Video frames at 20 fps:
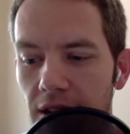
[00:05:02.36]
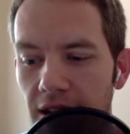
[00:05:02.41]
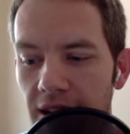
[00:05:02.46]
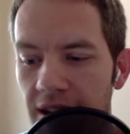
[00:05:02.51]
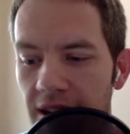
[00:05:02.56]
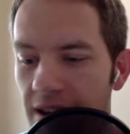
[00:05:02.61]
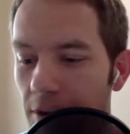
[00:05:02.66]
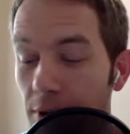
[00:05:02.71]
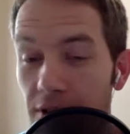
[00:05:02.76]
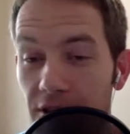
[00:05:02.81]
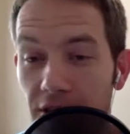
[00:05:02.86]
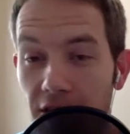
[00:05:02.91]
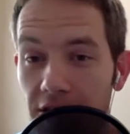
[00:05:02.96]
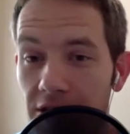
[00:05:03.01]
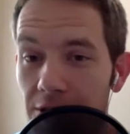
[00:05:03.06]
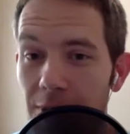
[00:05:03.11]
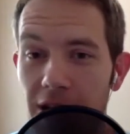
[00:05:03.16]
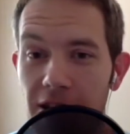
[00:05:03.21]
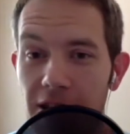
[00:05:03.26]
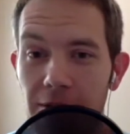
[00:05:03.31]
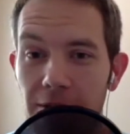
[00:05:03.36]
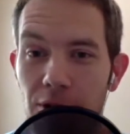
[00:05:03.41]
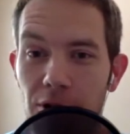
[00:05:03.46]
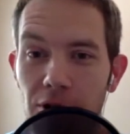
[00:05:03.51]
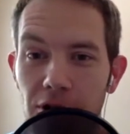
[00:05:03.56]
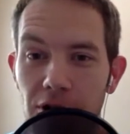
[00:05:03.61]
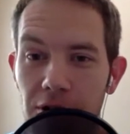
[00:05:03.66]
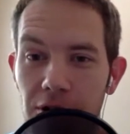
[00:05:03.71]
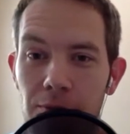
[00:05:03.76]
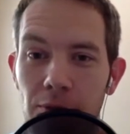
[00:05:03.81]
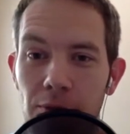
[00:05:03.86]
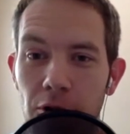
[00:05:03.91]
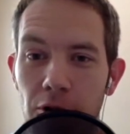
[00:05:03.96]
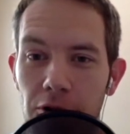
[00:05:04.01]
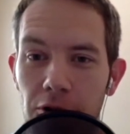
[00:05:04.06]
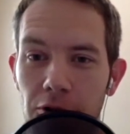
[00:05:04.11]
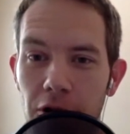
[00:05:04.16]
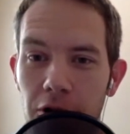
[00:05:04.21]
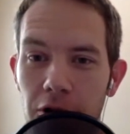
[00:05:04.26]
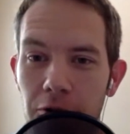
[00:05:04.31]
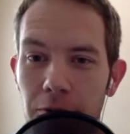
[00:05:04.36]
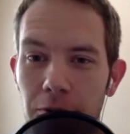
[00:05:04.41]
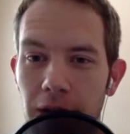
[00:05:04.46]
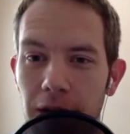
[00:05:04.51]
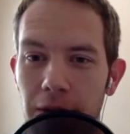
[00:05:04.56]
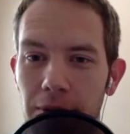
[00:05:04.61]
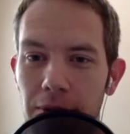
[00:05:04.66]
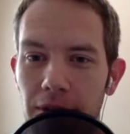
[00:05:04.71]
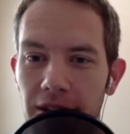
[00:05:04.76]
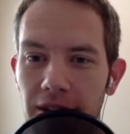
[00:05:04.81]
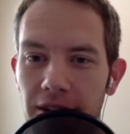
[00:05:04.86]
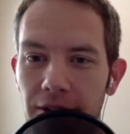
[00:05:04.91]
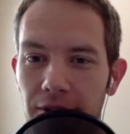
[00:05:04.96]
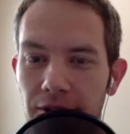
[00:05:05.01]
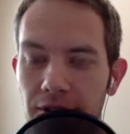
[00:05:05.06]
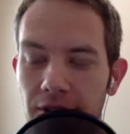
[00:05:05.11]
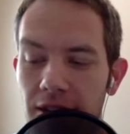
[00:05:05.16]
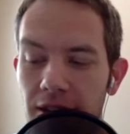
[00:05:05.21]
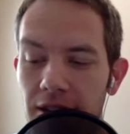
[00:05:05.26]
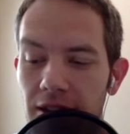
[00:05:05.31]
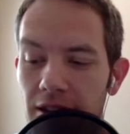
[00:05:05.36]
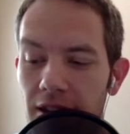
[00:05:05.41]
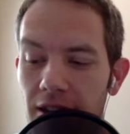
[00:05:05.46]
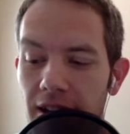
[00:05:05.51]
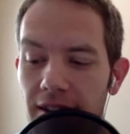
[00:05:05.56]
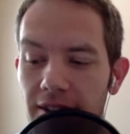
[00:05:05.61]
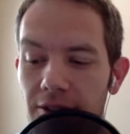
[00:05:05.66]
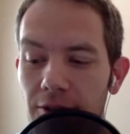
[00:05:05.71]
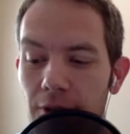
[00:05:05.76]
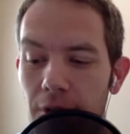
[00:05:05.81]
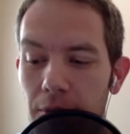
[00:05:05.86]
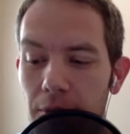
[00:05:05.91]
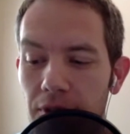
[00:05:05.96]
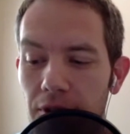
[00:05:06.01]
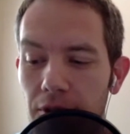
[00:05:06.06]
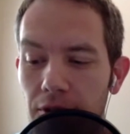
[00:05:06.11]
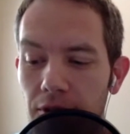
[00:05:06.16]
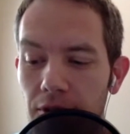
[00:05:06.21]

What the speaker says: and we talked about the product roadmap, like you said, in the last two episodes.